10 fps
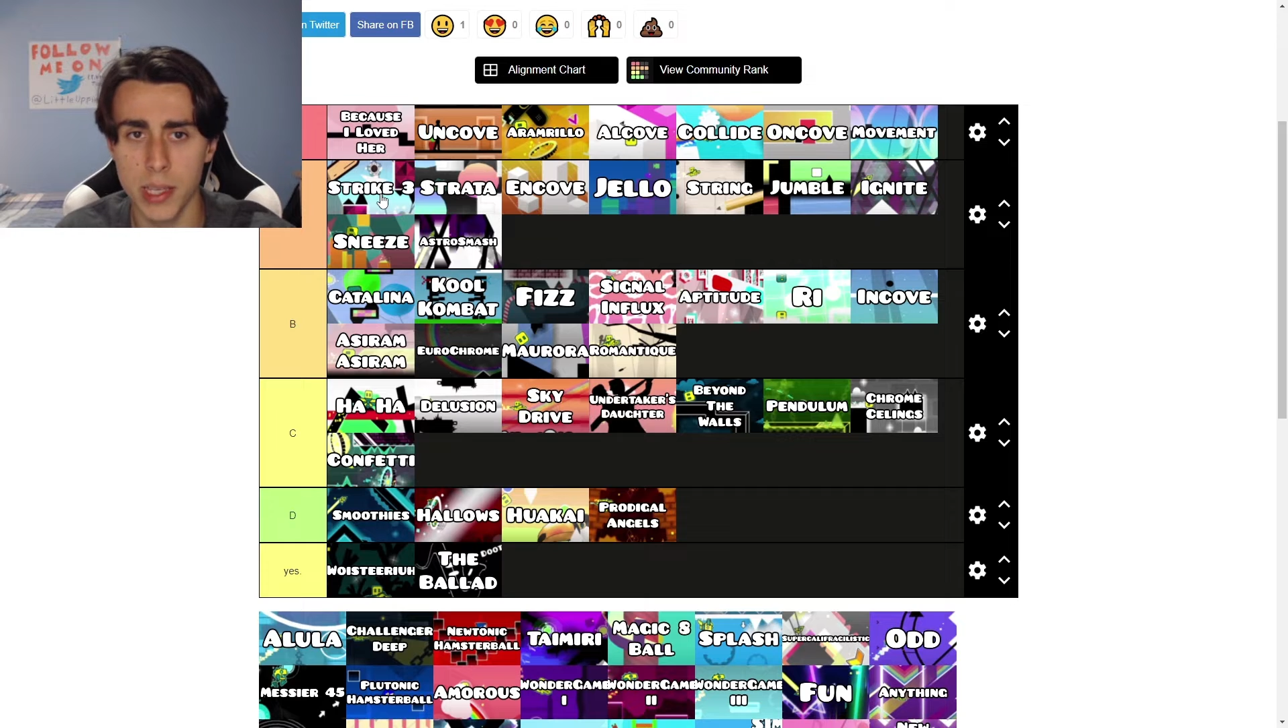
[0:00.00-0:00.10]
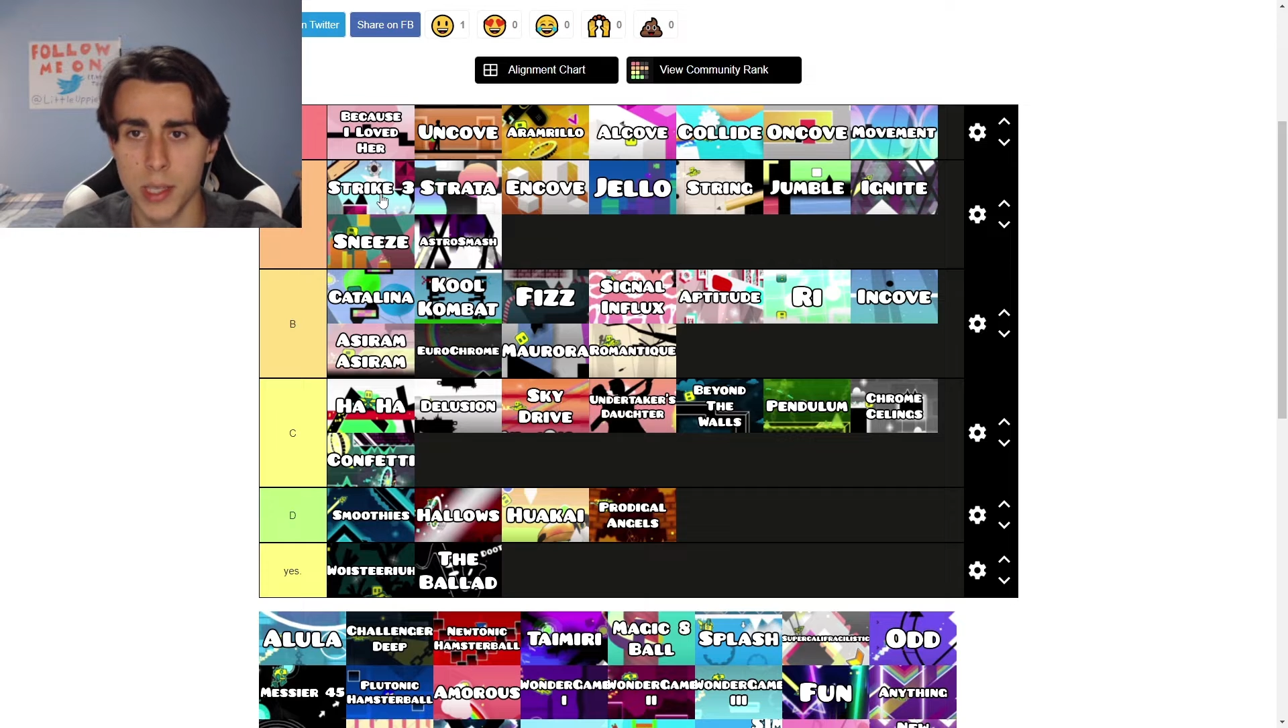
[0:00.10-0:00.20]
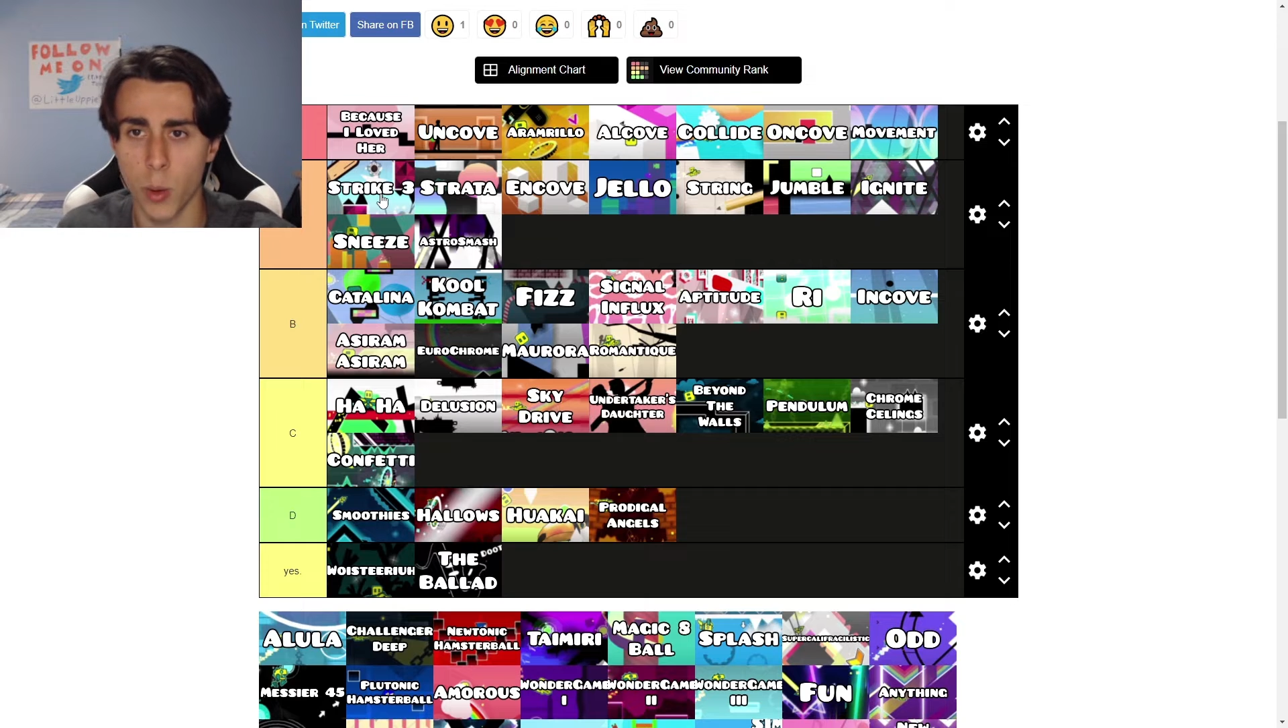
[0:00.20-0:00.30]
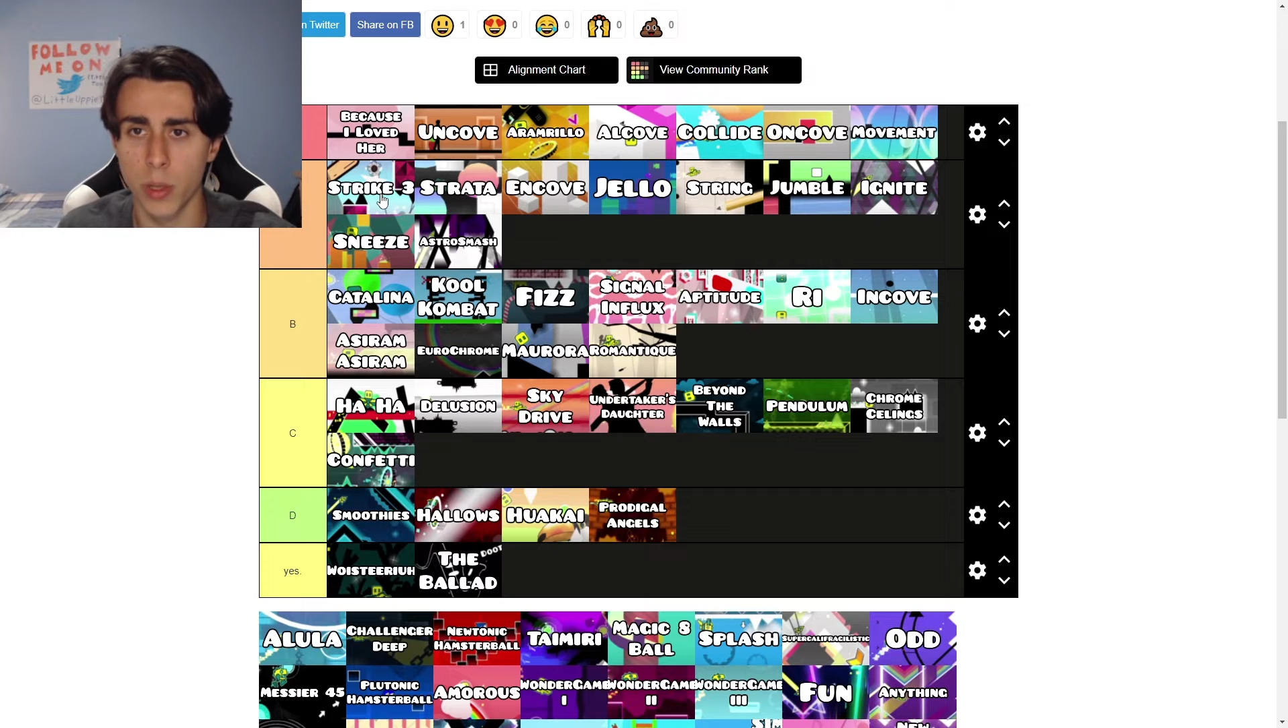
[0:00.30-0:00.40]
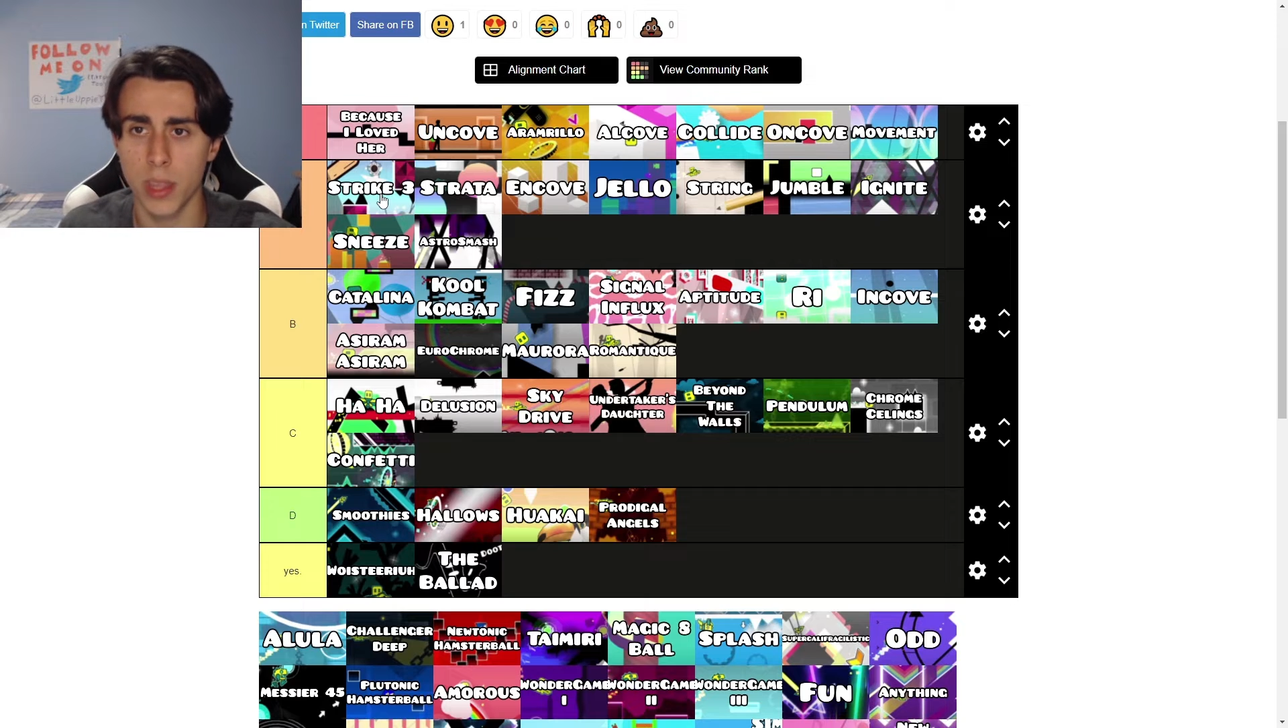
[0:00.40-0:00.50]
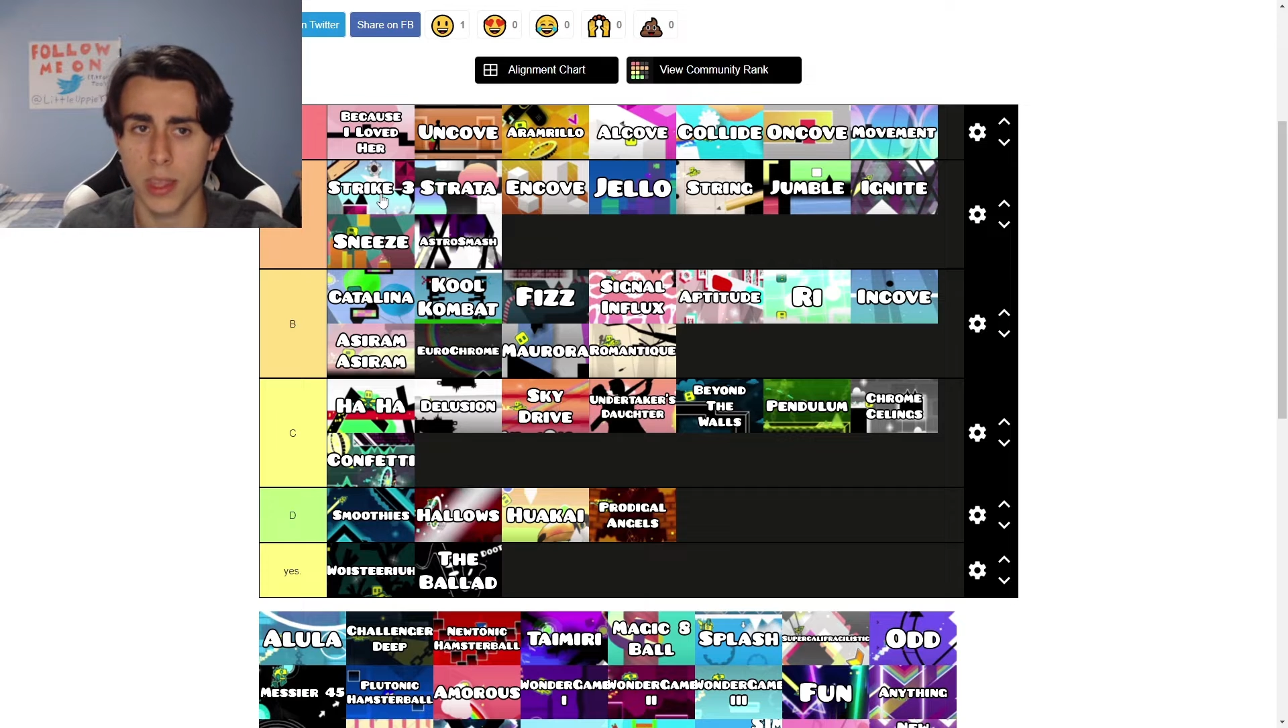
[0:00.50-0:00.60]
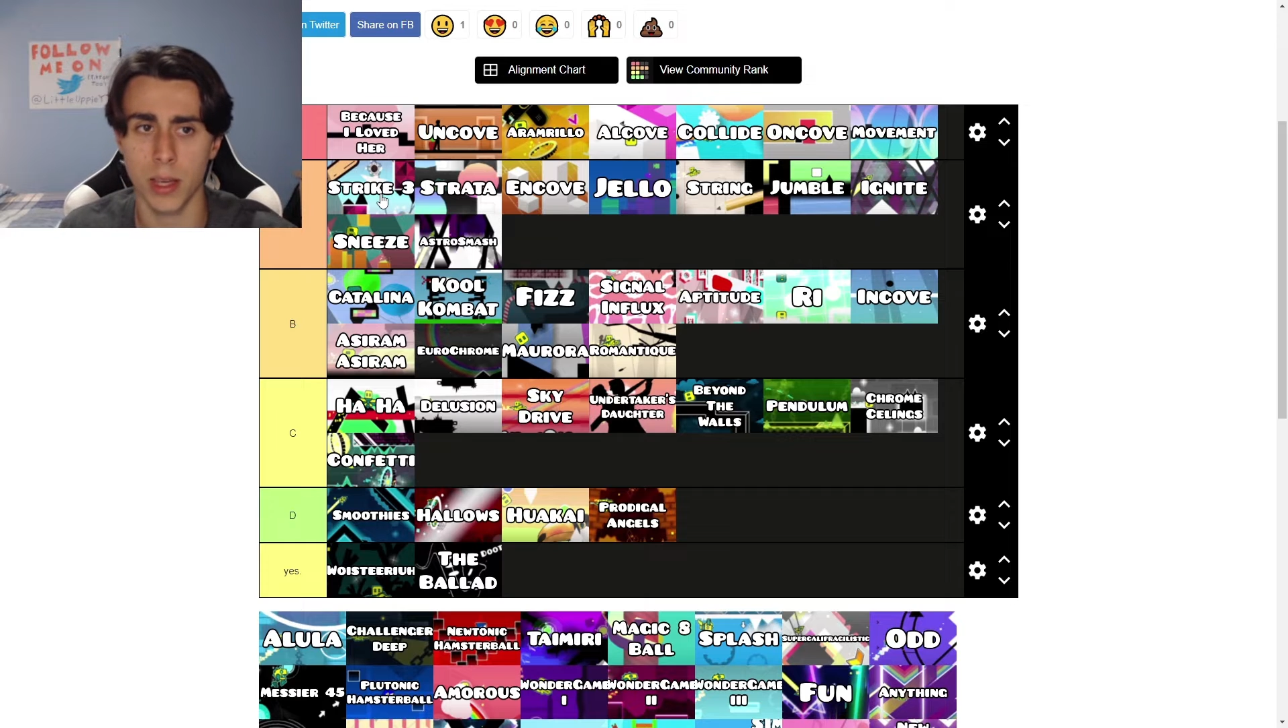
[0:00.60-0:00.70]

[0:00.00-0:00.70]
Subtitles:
is the only thing